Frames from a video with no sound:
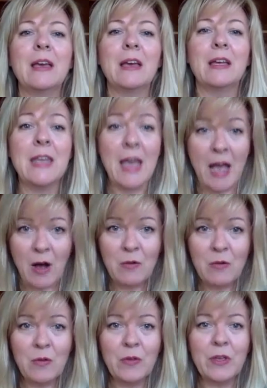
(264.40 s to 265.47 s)

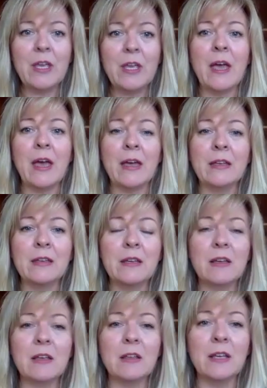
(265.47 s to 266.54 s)
now, and
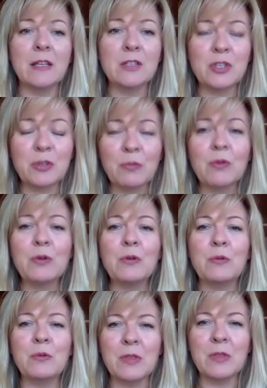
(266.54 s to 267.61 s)
it's
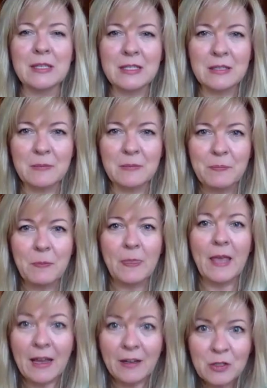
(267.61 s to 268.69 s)
through this
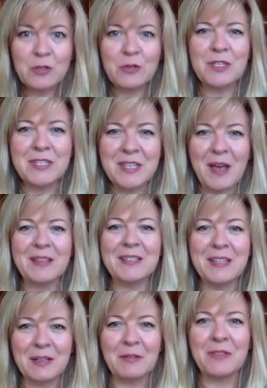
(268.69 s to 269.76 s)

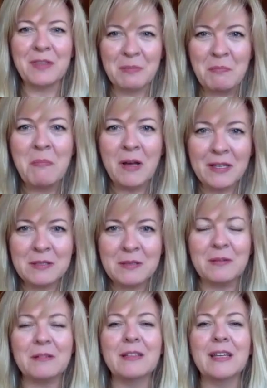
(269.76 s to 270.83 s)
exercising of the
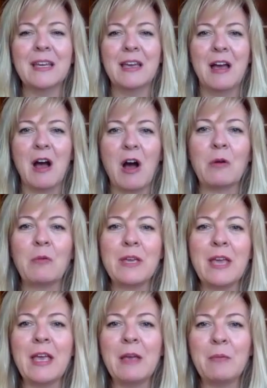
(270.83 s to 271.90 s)
muscle are we
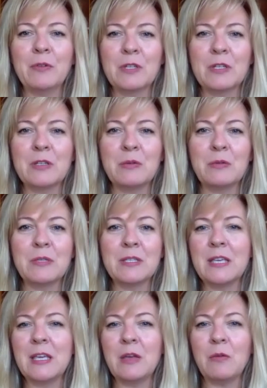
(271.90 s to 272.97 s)
able to
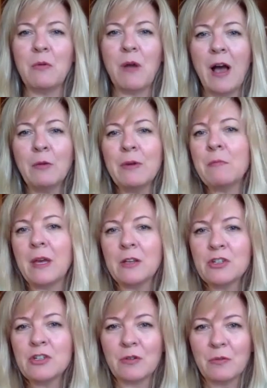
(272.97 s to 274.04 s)
see, how do we
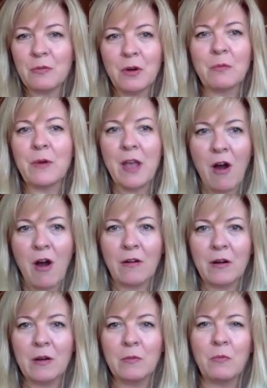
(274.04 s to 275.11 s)
measure where we
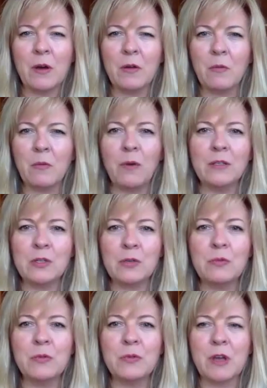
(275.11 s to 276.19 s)
are, and what
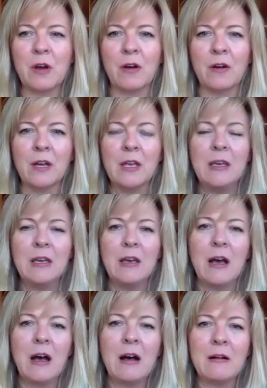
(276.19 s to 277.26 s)
tools are
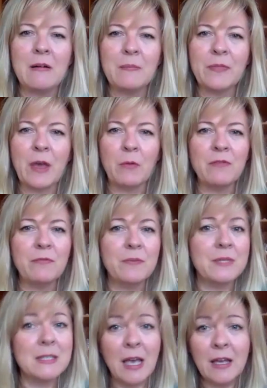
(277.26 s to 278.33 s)
that we've
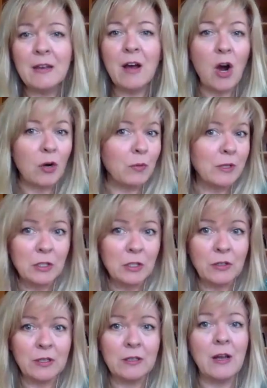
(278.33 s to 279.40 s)
said are really
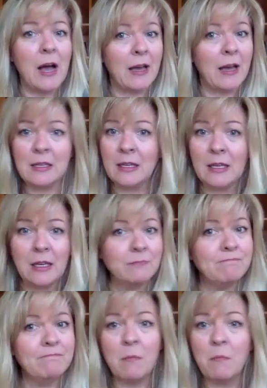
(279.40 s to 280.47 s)
good, i.e.
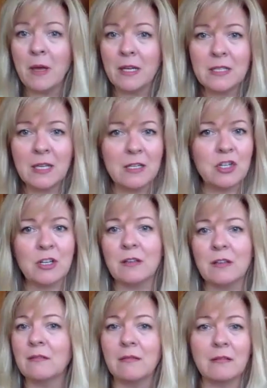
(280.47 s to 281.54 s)

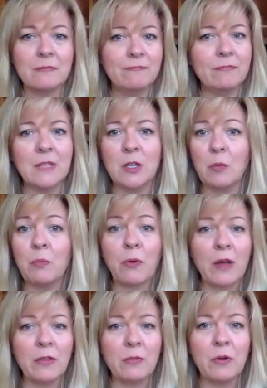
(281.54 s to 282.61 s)
meditation,
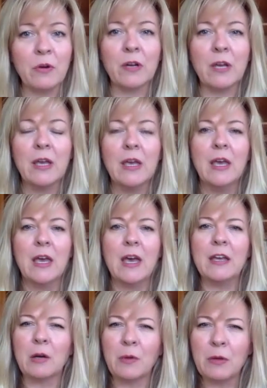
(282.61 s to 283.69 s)
breath work,
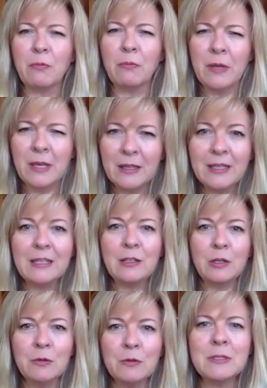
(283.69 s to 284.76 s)
and are we really
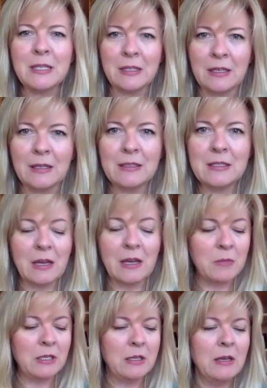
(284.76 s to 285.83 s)
using it? I
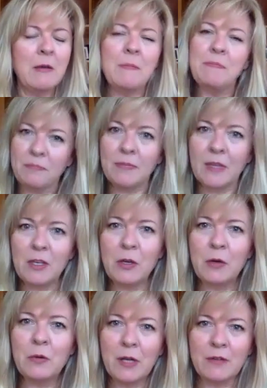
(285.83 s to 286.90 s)
mean,
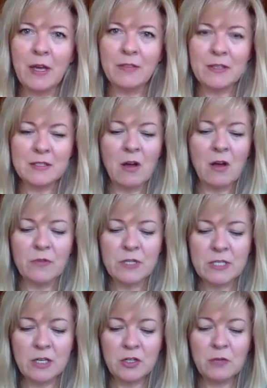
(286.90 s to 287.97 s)
you and I've had this
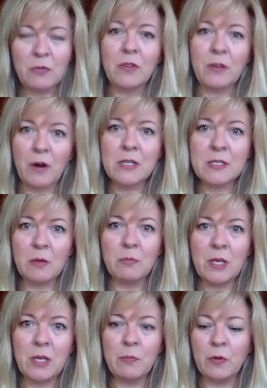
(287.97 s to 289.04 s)
conversation where there are some
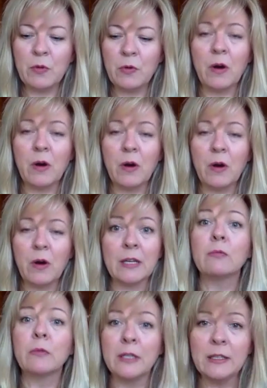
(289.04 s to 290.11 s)
people who are
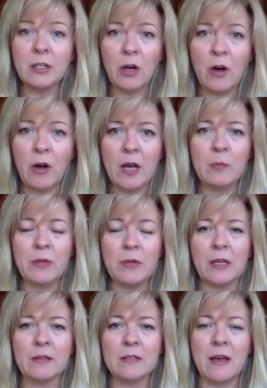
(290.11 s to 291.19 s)
getting really caught
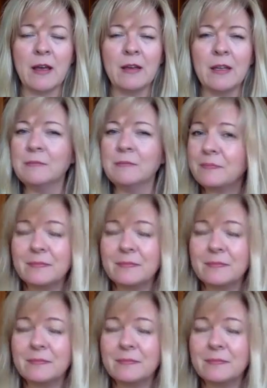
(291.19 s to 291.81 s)
up in anxiety